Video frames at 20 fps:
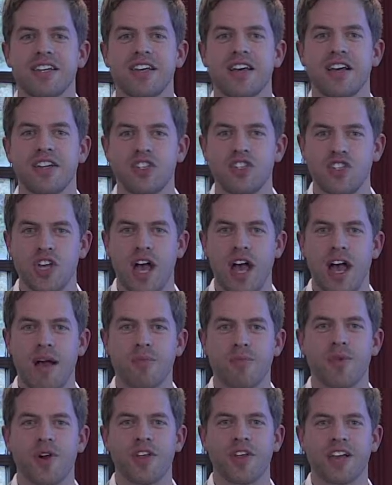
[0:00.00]
a
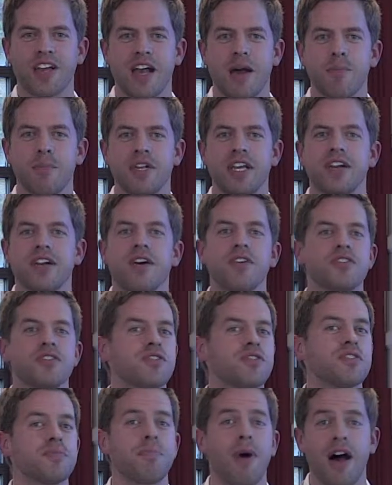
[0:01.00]
job where the company
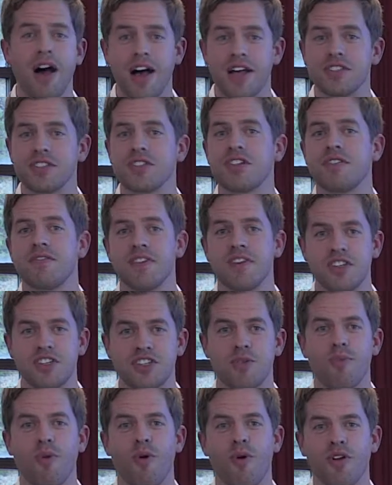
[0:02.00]
culture is positive and
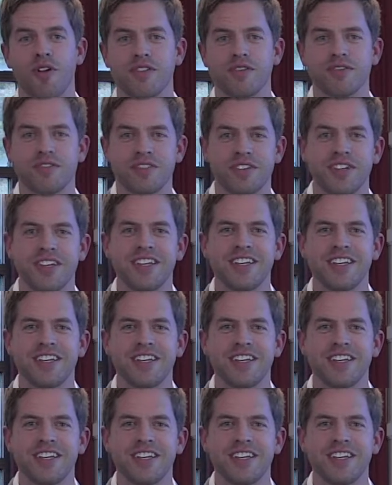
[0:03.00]
supportive